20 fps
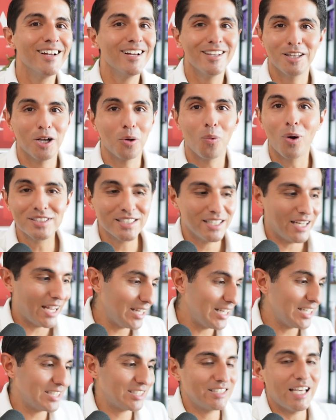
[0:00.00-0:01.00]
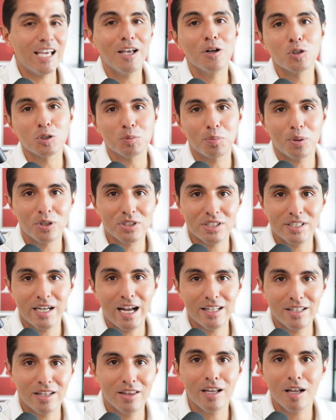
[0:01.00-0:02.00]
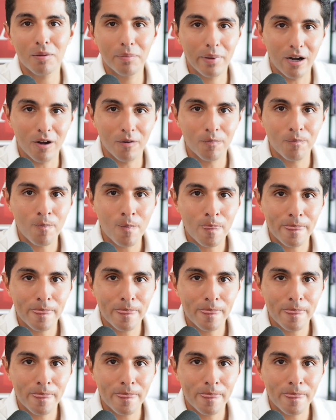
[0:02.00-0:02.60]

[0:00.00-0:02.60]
There wasn't any salesperson I had to think about.